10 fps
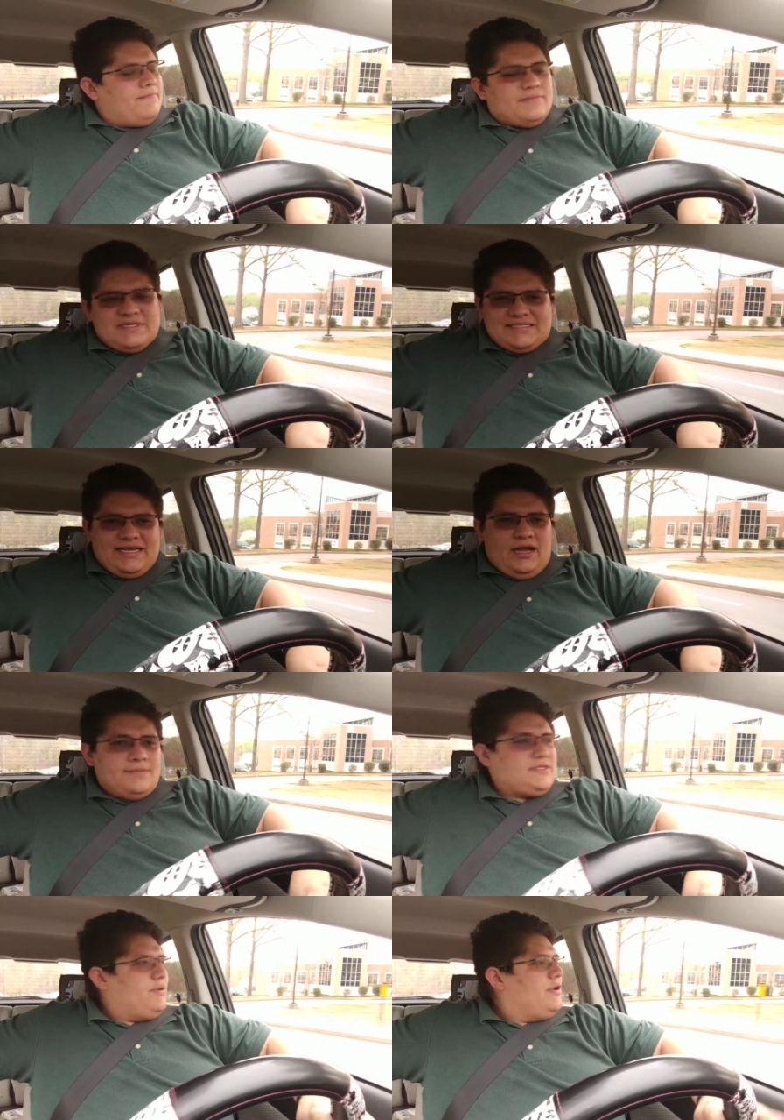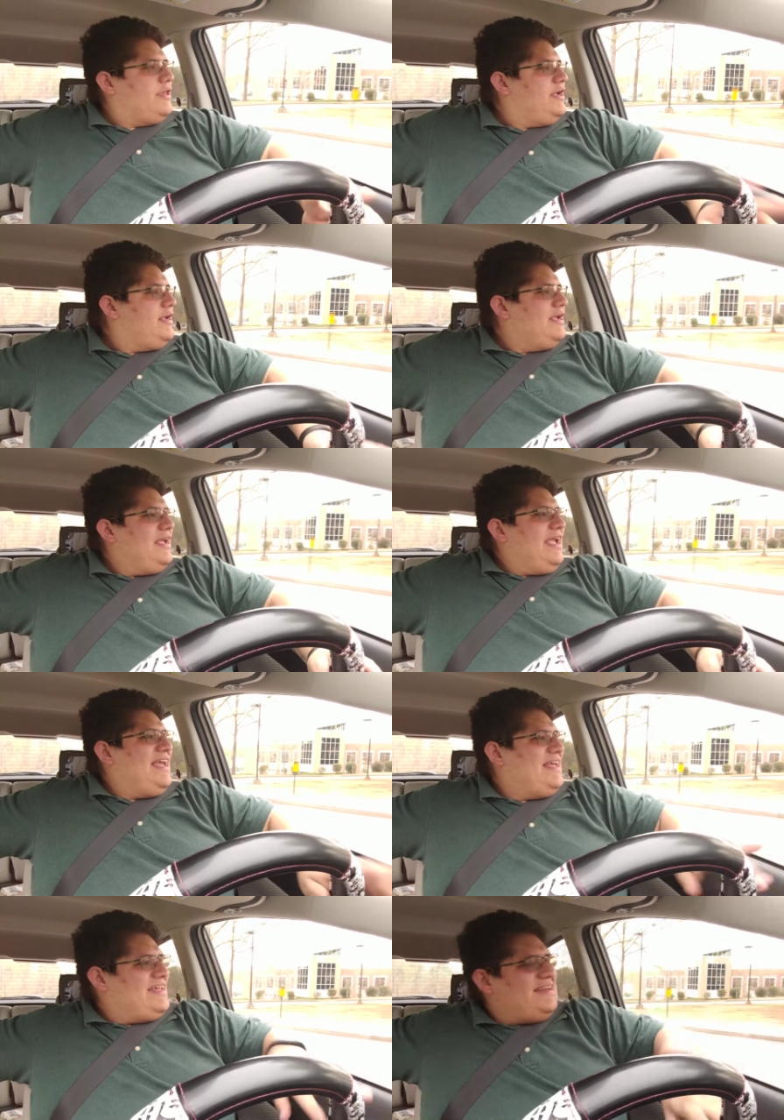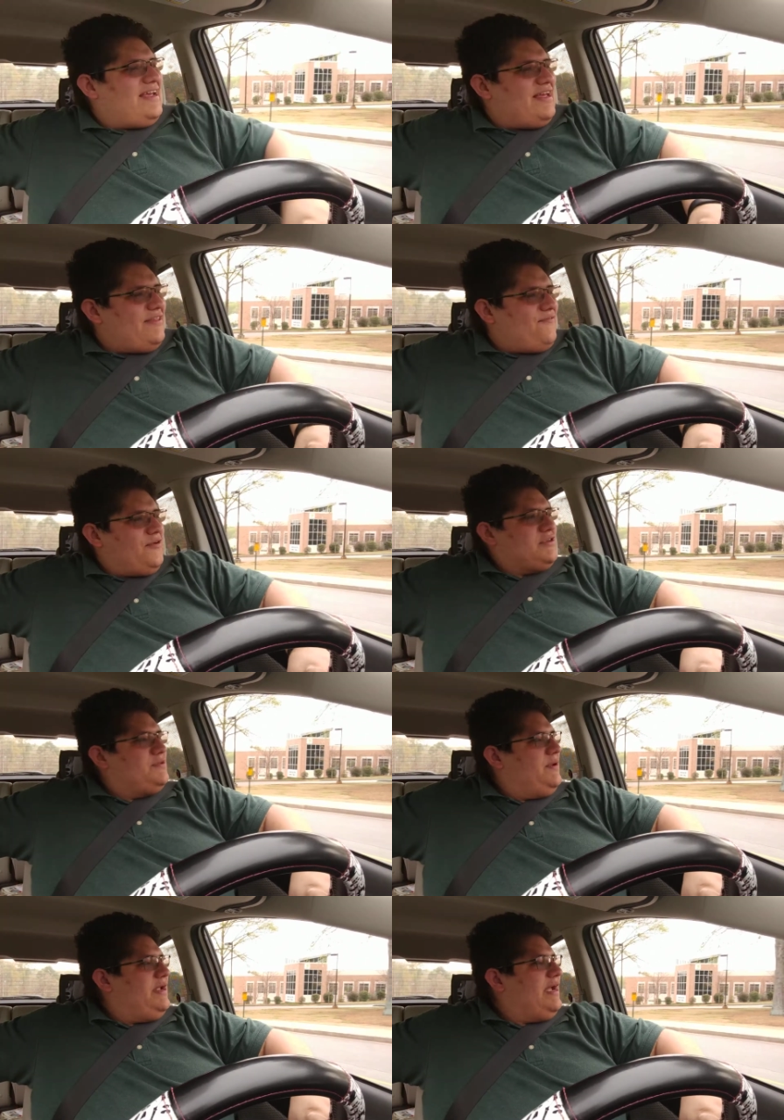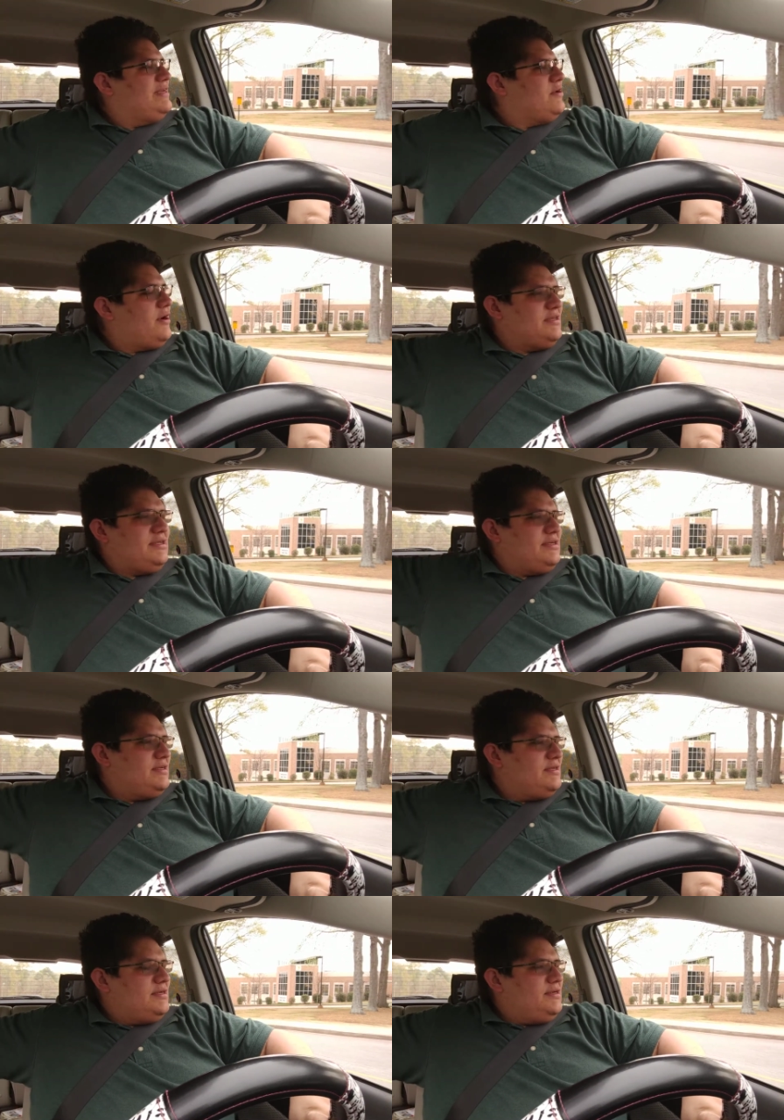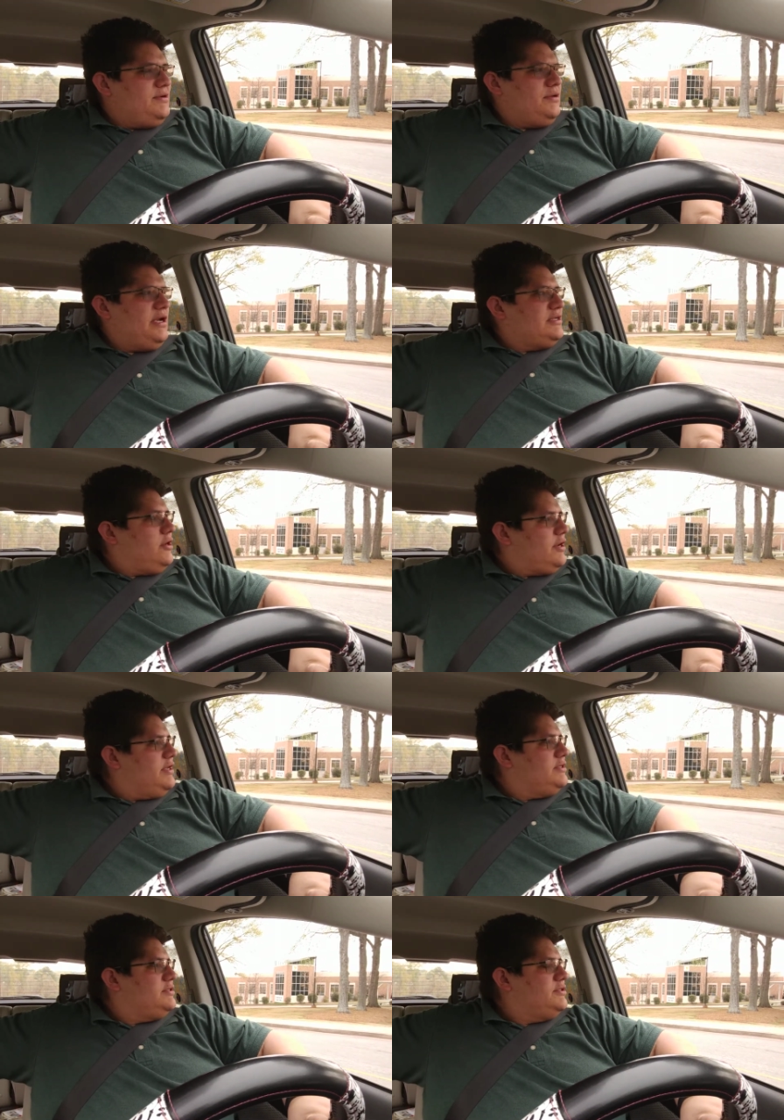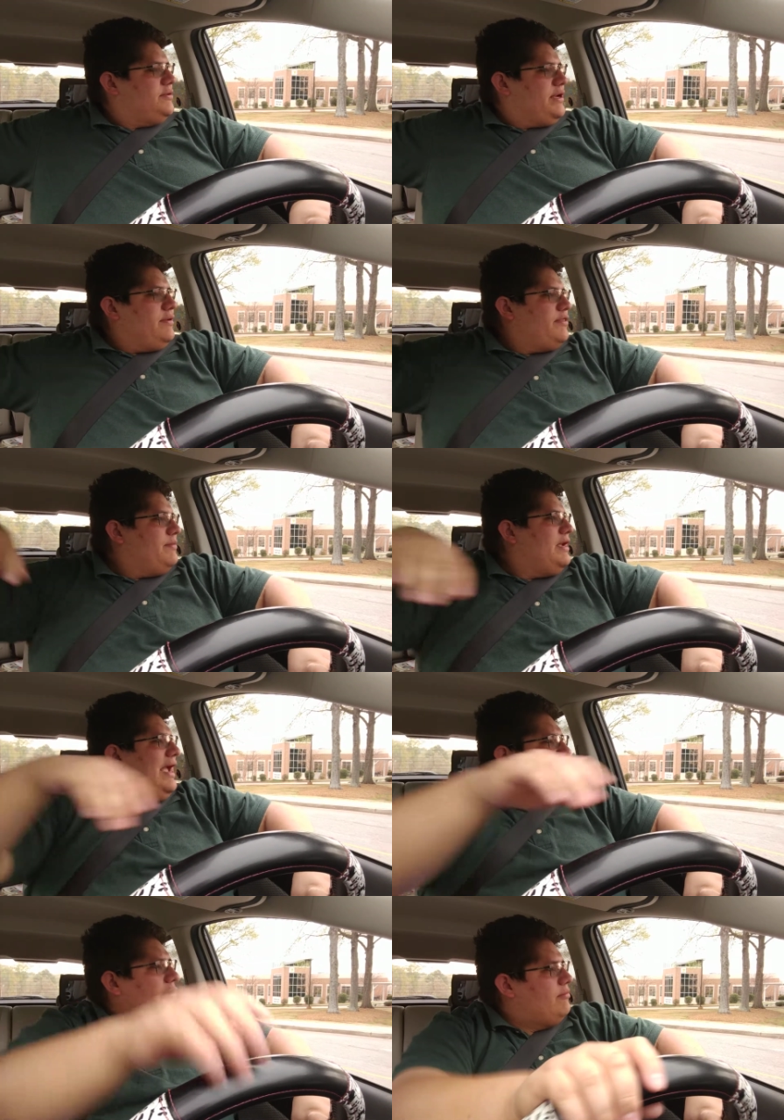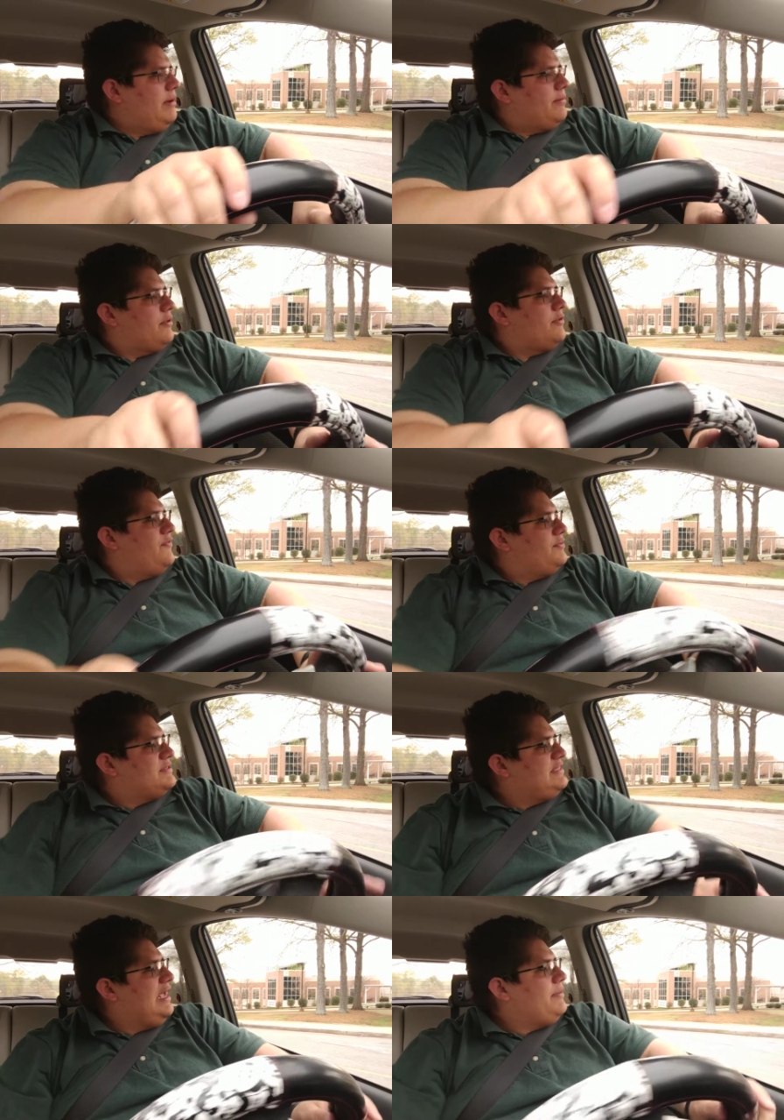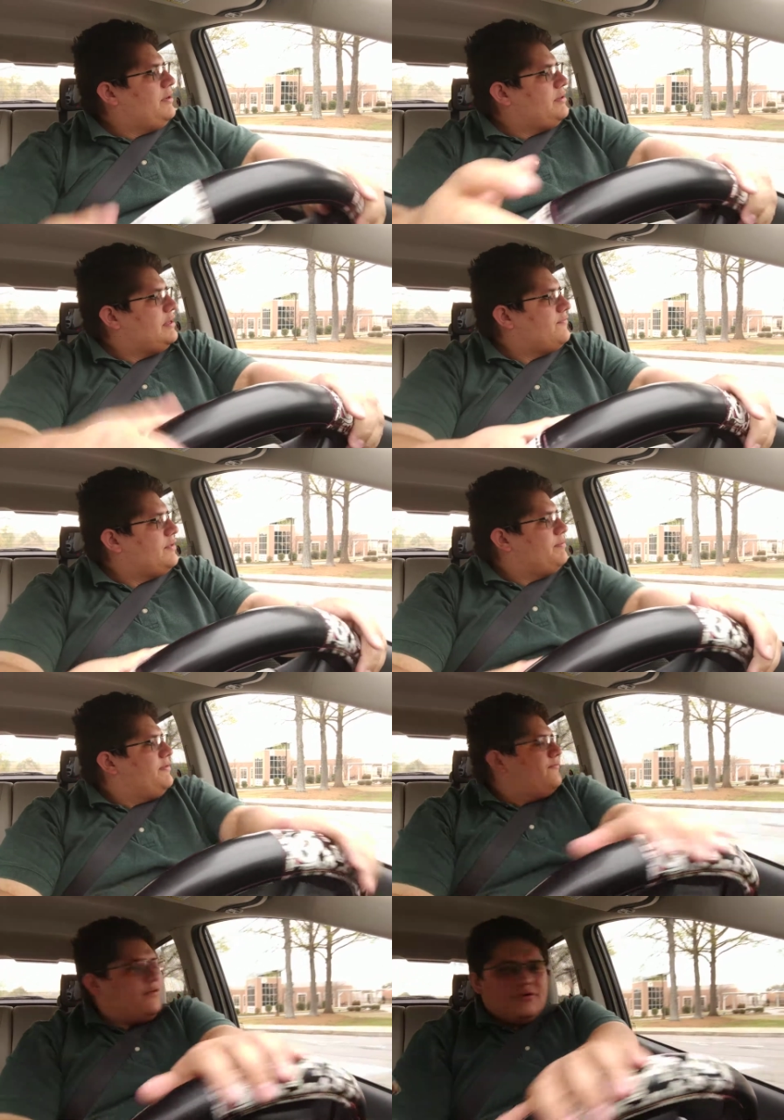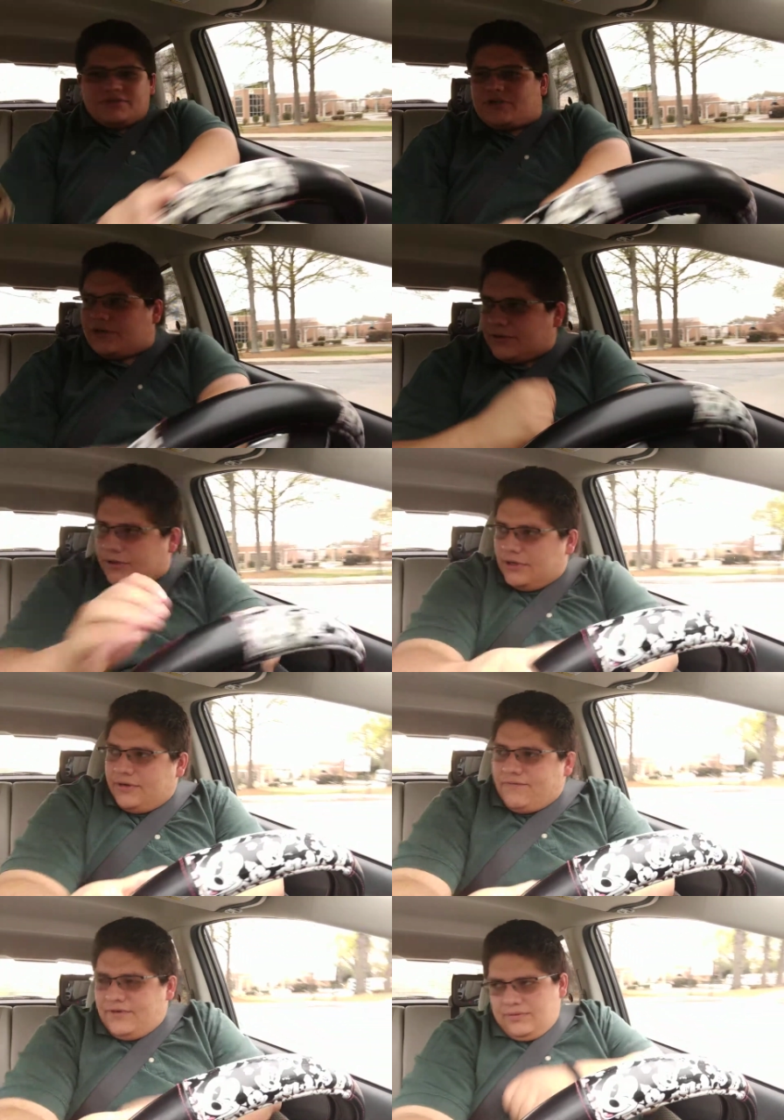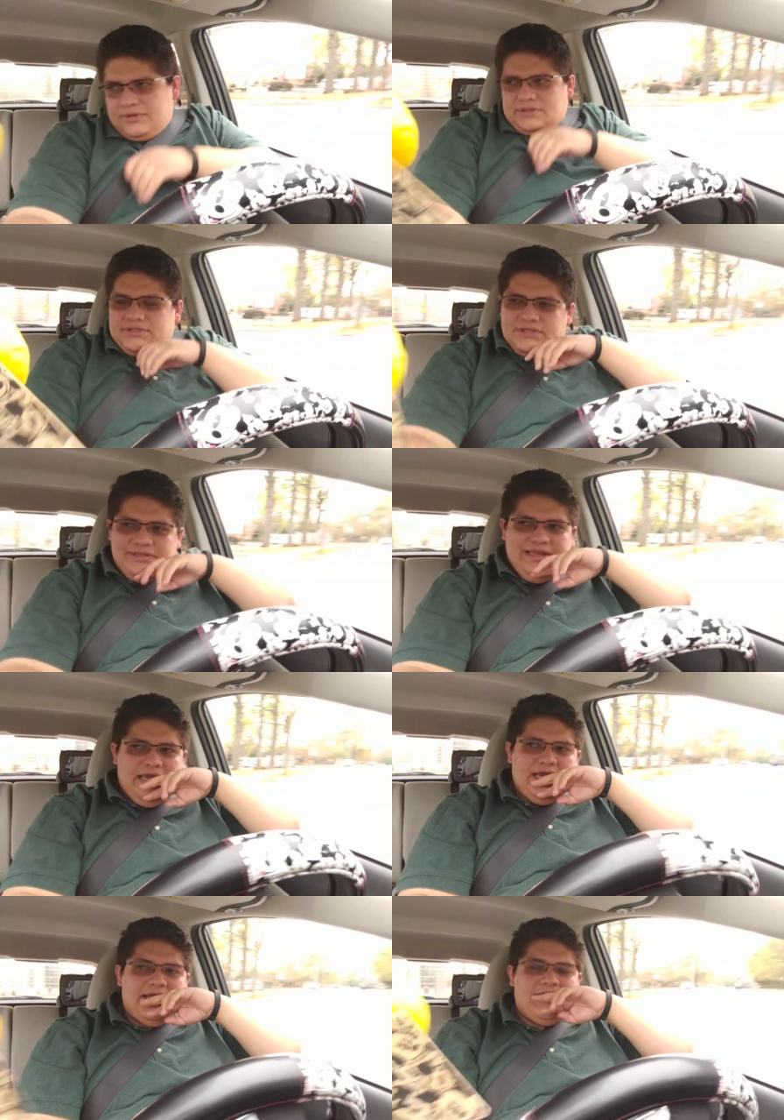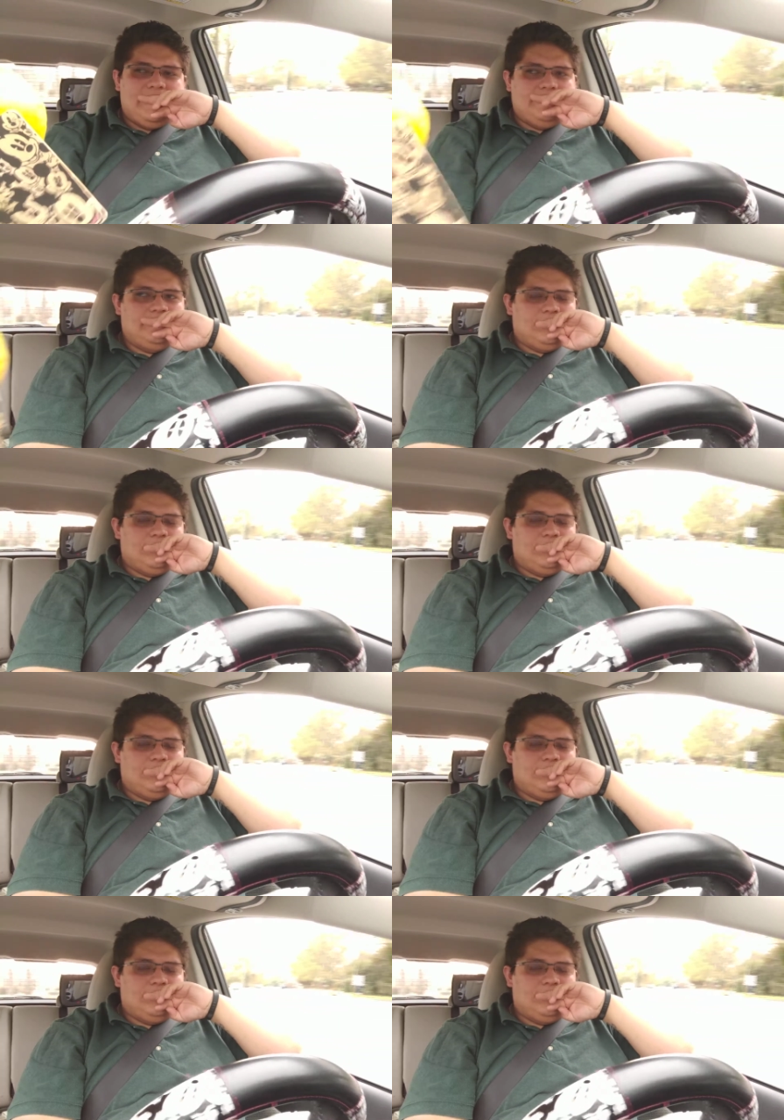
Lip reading: since I come so early. And the first week I talked, who did I talk into doing it with me? I can't remember if it was Tammy who did it with me at first, or if it was Leanne,